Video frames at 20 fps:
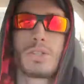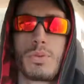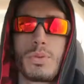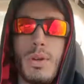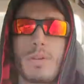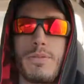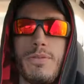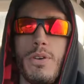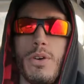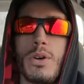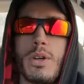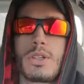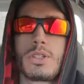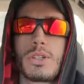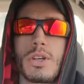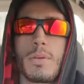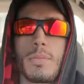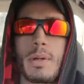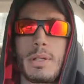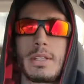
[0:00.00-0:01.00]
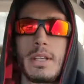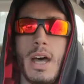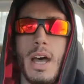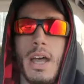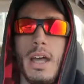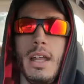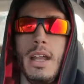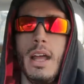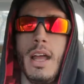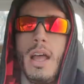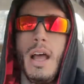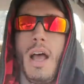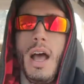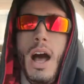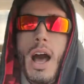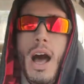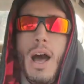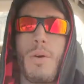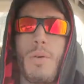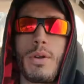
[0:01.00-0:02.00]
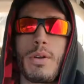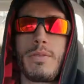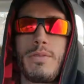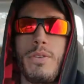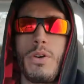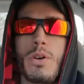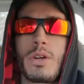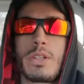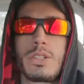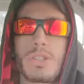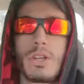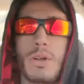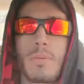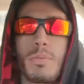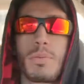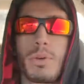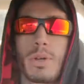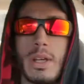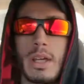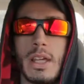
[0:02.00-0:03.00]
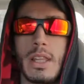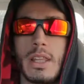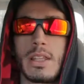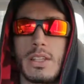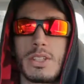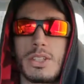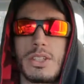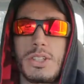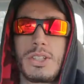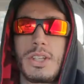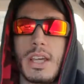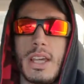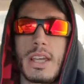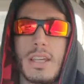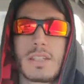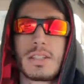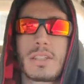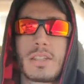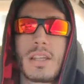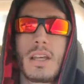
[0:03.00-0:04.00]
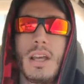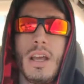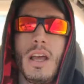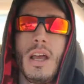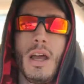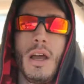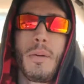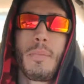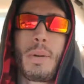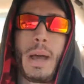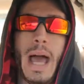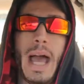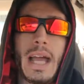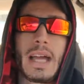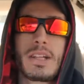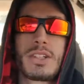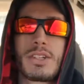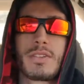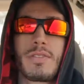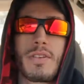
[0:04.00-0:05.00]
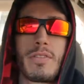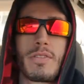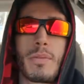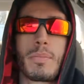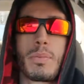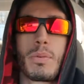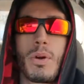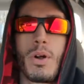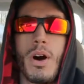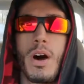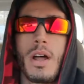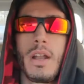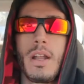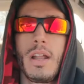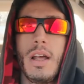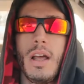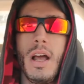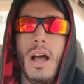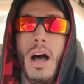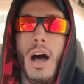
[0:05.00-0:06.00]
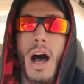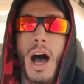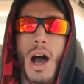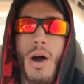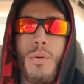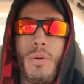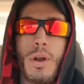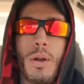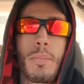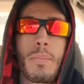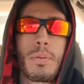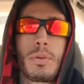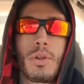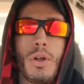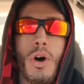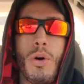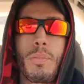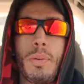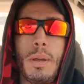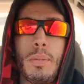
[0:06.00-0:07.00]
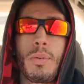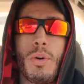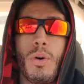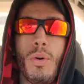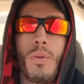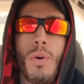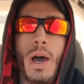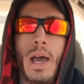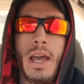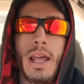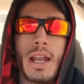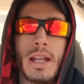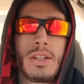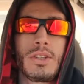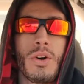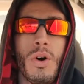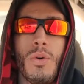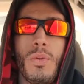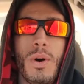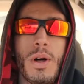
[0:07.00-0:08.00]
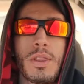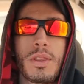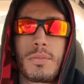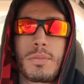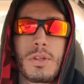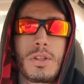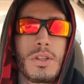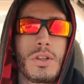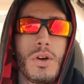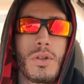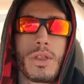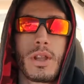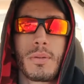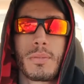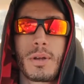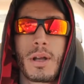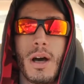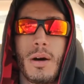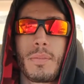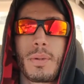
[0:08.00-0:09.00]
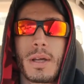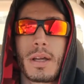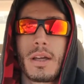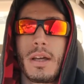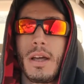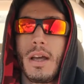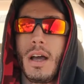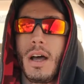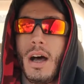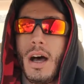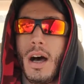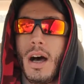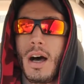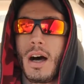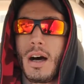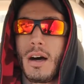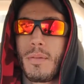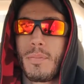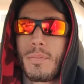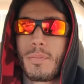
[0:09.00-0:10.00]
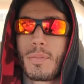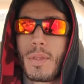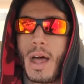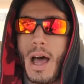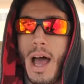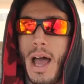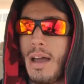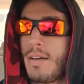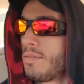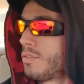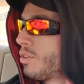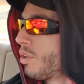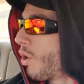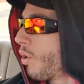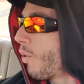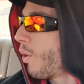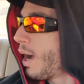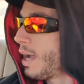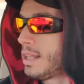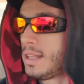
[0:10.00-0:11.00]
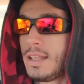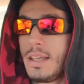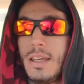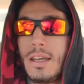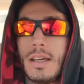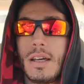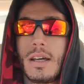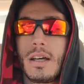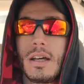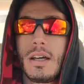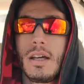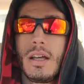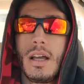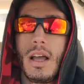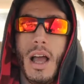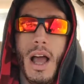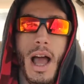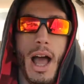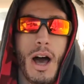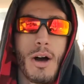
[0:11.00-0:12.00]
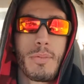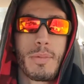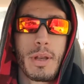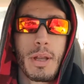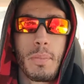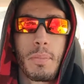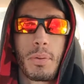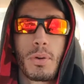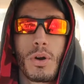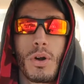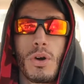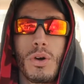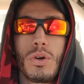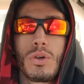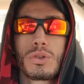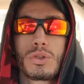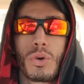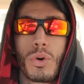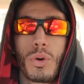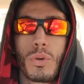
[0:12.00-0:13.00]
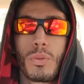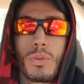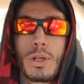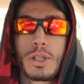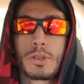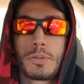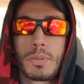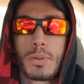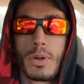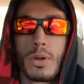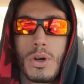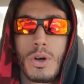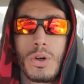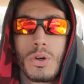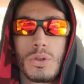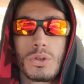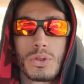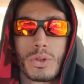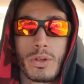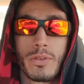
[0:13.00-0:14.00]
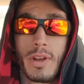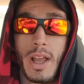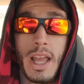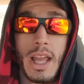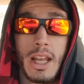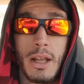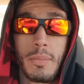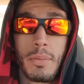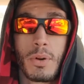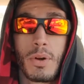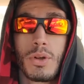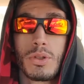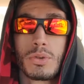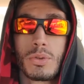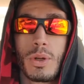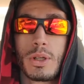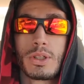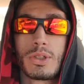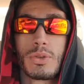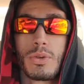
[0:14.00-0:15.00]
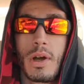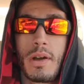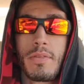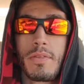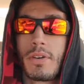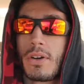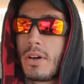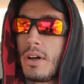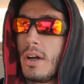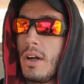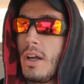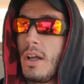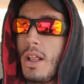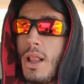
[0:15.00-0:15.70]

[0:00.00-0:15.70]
just want to focus on my diet. I want to focus on bringing the sickest package I've ever brought. I want to blow people away and I don't want them to know that I'm coming. I have no idea how many pros or which pros or any pros whatsoever